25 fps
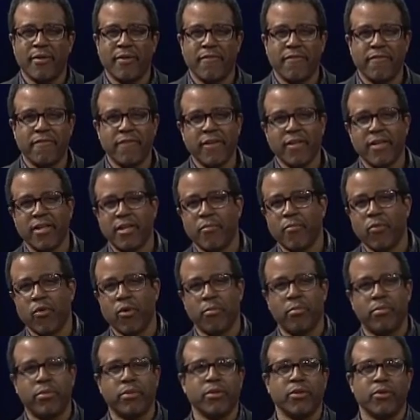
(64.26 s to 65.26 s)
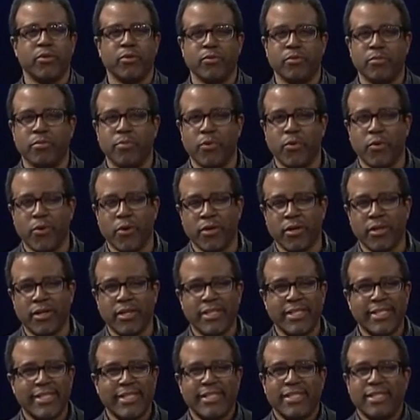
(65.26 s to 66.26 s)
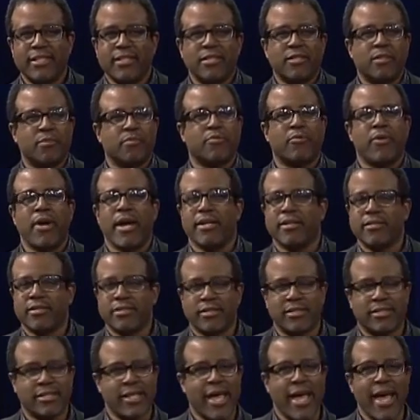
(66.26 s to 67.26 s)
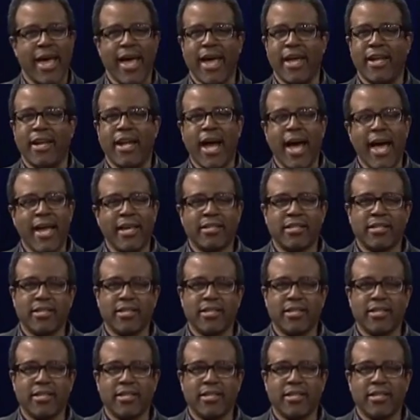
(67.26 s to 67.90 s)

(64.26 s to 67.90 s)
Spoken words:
that they've been feeling more blue, more depressed, sad,